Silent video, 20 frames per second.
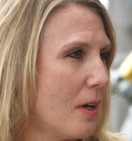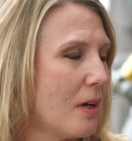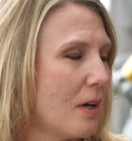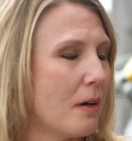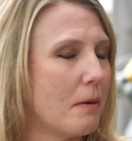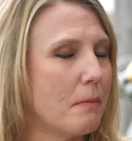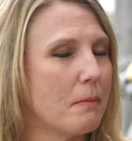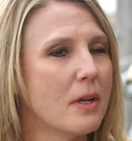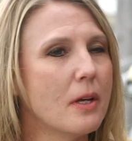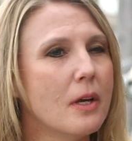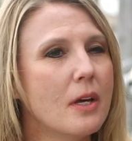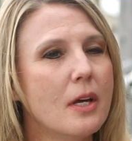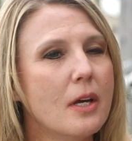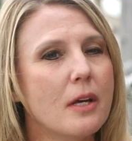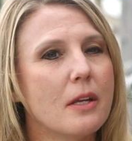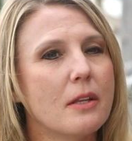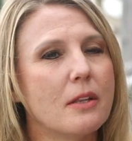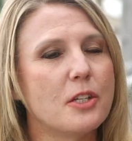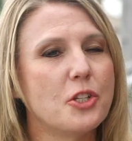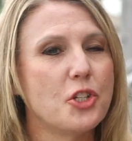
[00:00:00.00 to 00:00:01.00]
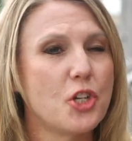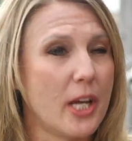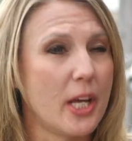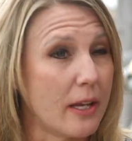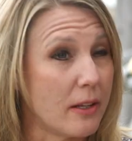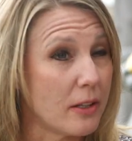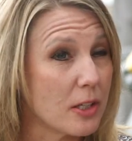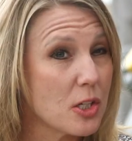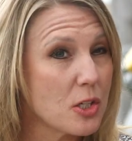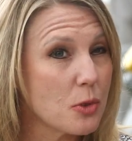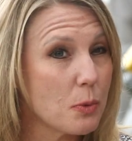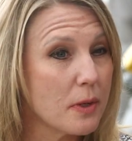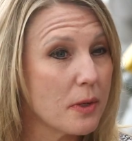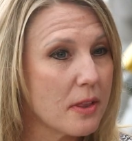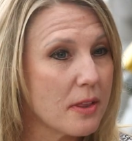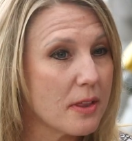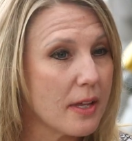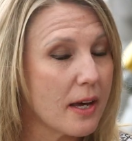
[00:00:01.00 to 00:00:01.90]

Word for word: Um, the challenge with